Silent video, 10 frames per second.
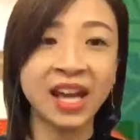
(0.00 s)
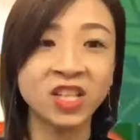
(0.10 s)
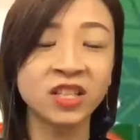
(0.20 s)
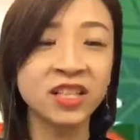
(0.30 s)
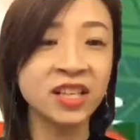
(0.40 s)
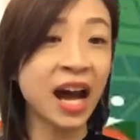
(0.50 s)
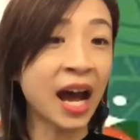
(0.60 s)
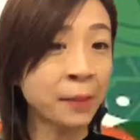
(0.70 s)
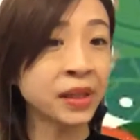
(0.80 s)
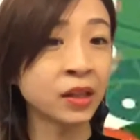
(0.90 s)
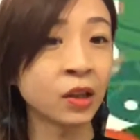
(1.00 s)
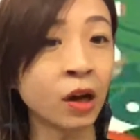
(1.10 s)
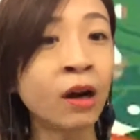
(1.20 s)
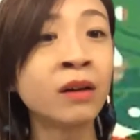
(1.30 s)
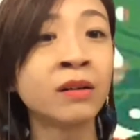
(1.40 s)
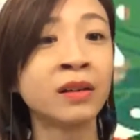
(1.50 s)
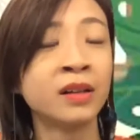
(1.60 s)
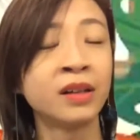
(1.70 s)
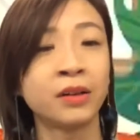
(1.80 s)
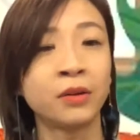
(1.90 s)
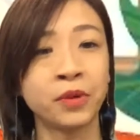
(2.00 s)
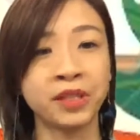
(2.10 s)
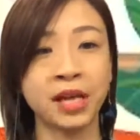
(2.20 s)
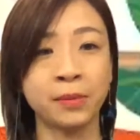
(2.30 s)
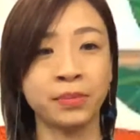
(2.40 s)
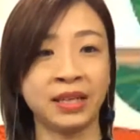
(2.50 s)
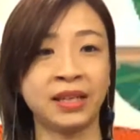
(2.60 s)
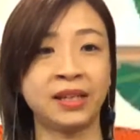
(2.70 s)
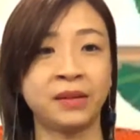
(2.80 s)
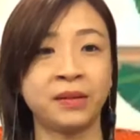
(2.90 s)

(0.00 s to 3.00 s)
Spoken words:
actually hum along when they are playing.